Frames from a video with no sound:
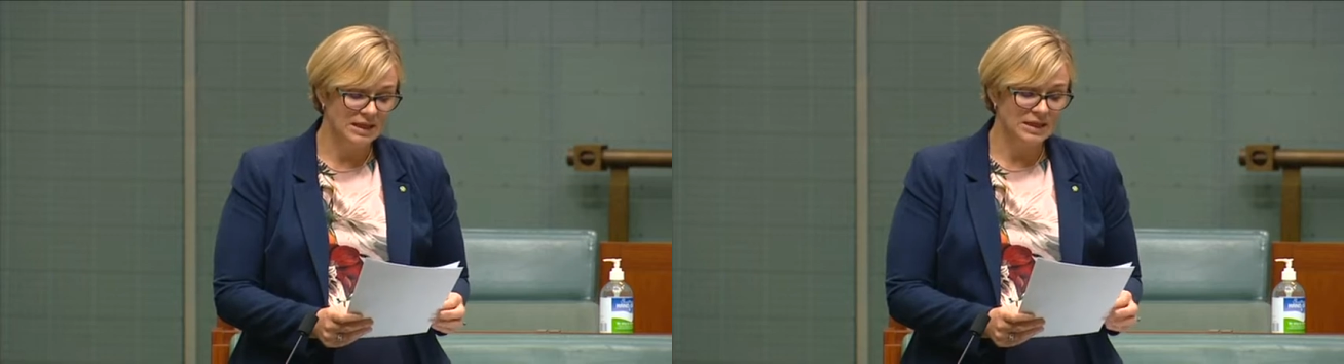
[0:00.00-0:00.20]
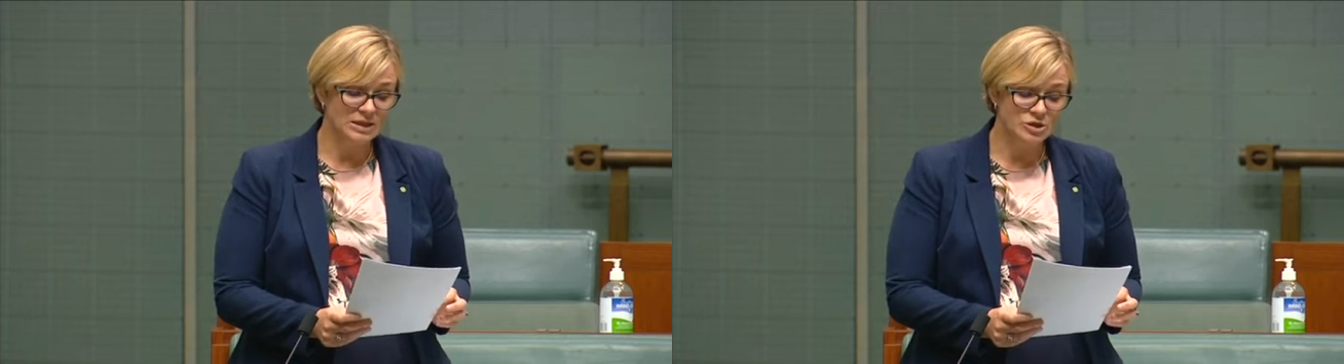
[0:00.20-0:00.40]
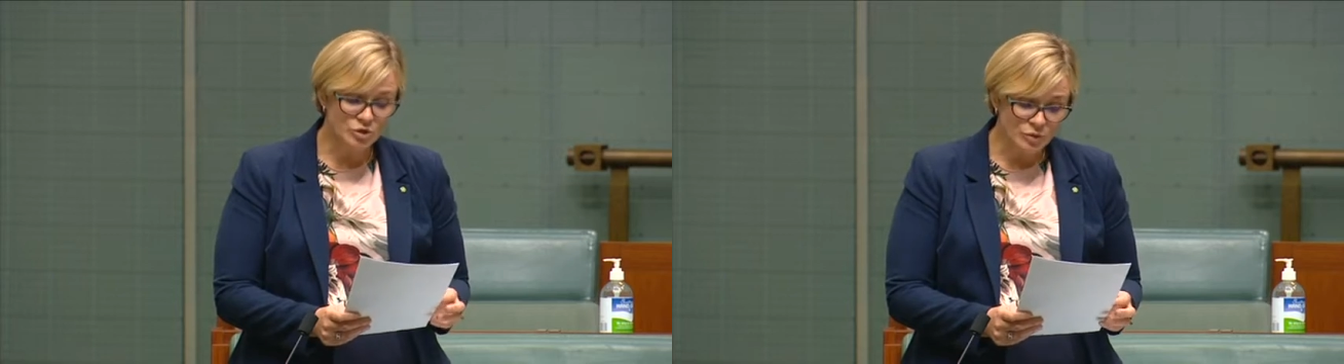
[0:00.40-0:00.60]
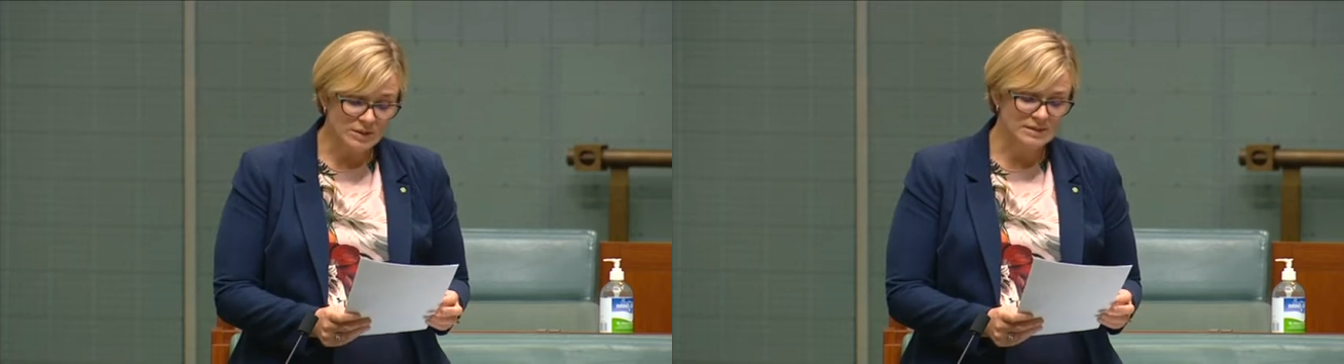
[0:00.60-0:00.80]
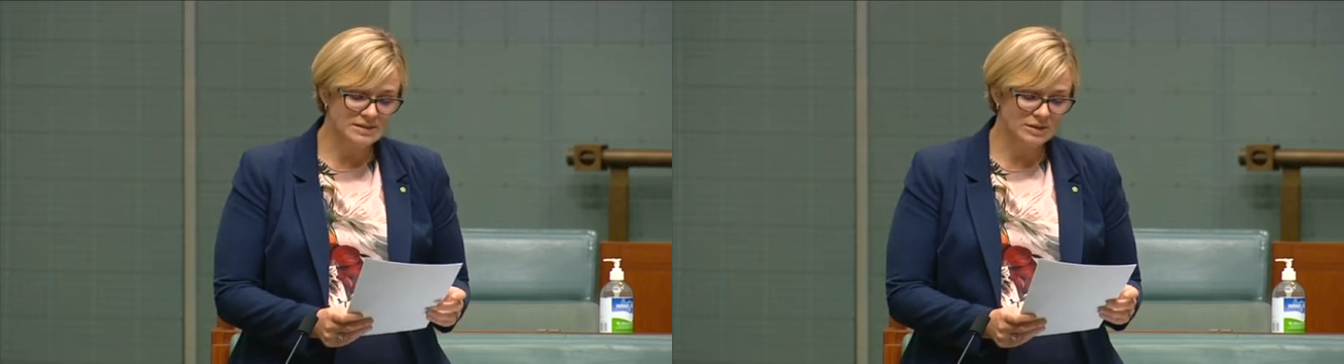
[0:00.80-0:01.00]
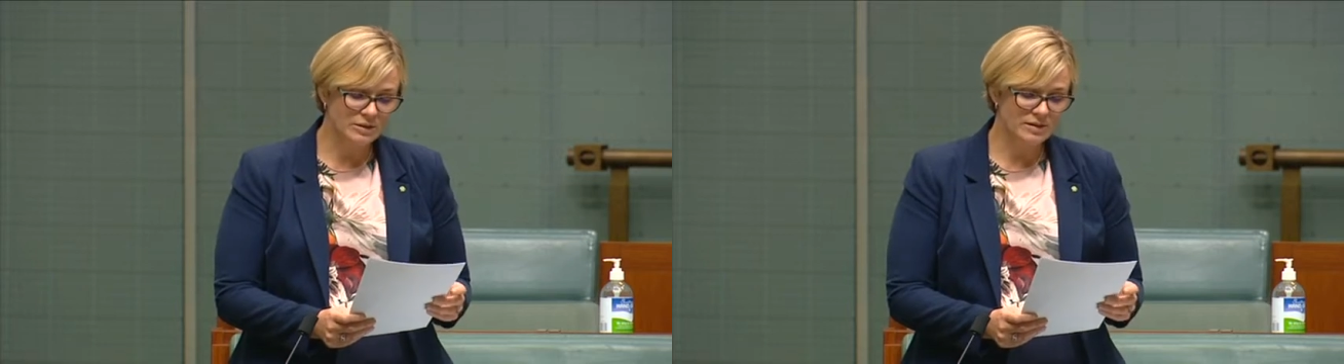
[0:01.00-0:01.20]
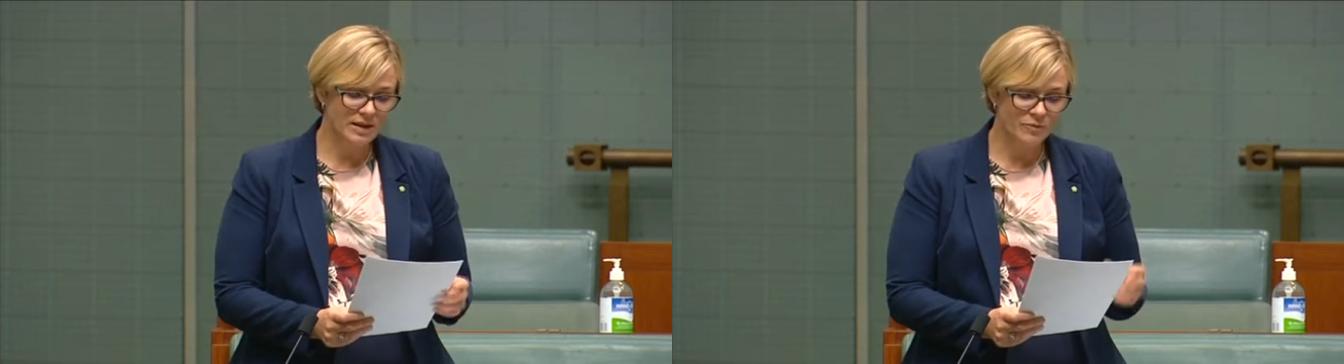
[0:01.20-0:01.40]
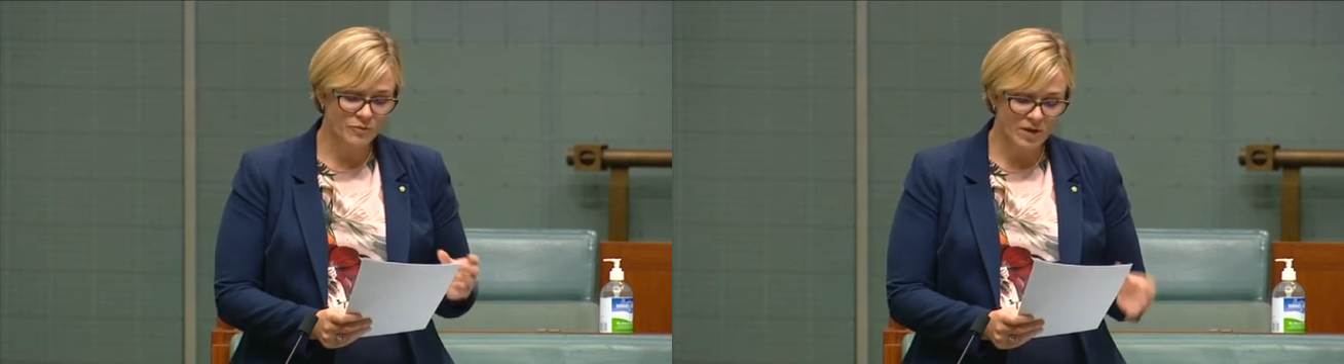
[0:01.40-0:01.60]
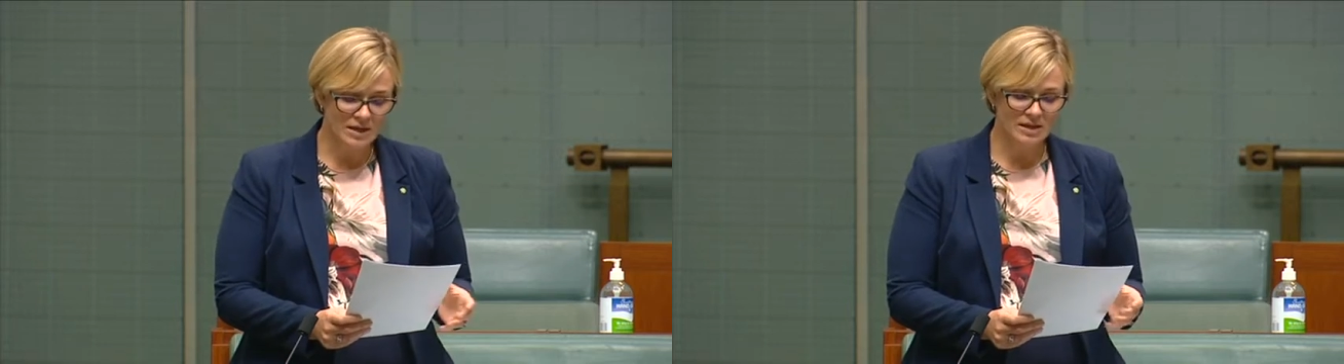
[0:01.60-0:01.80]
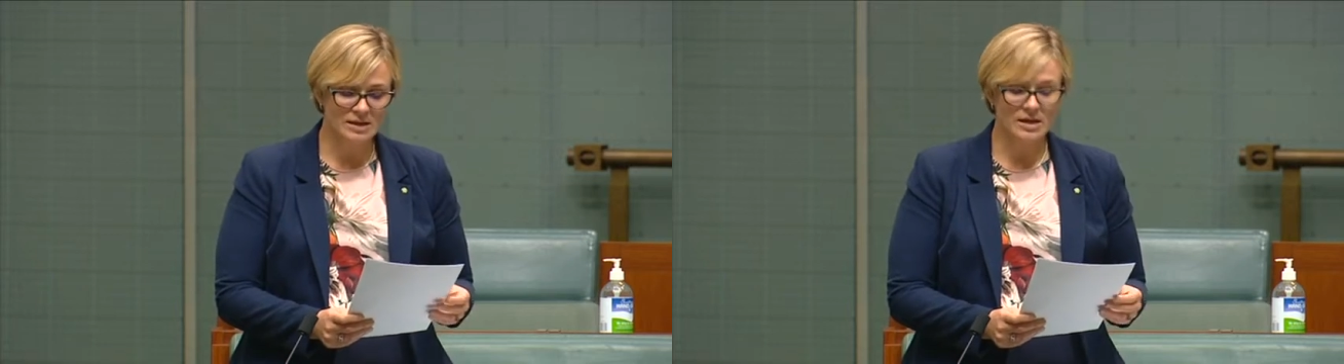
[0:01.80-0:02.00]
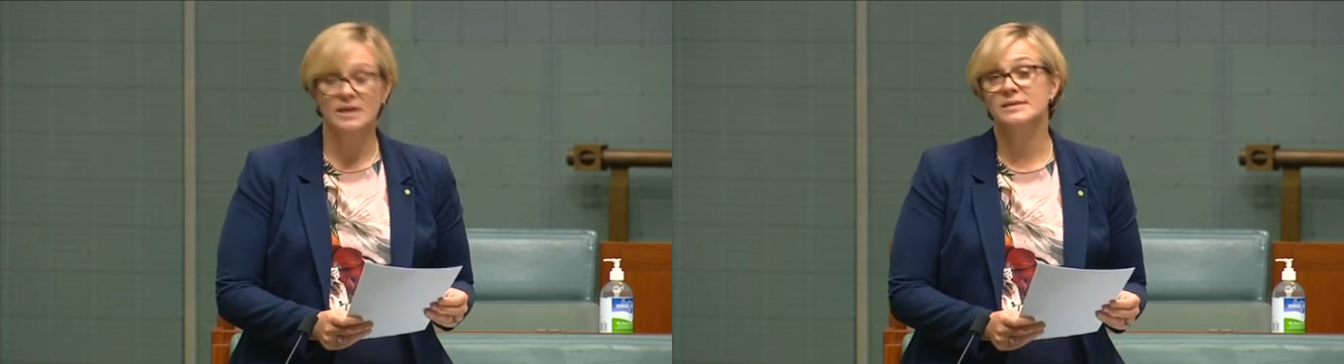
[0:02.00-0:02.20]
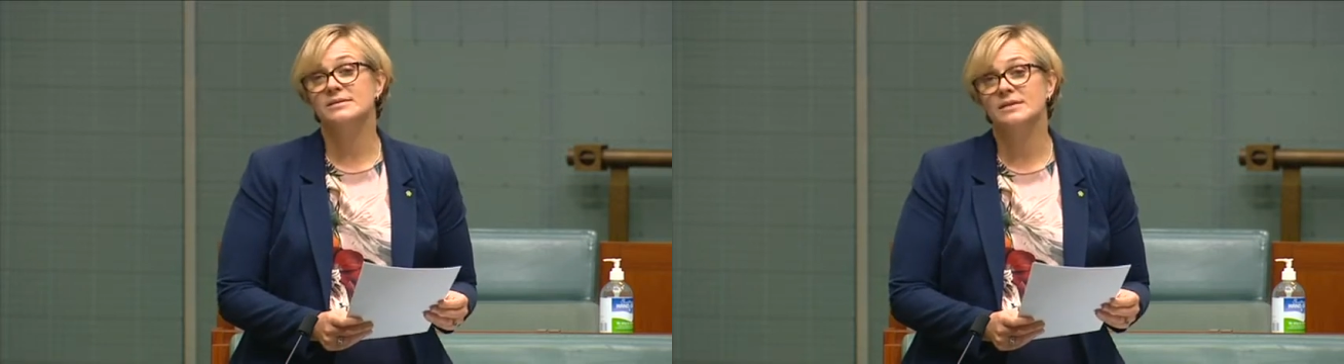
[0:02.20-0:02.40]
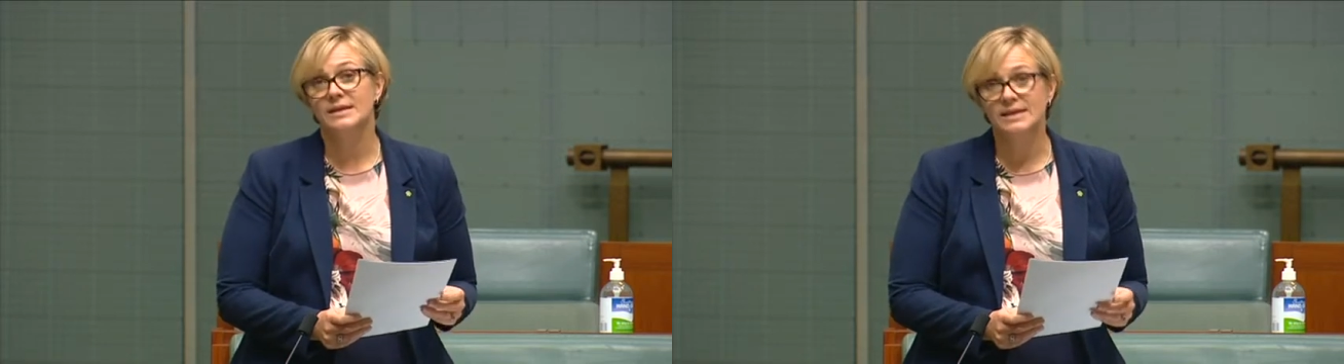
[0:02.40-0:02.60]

In doing so, they recognise that,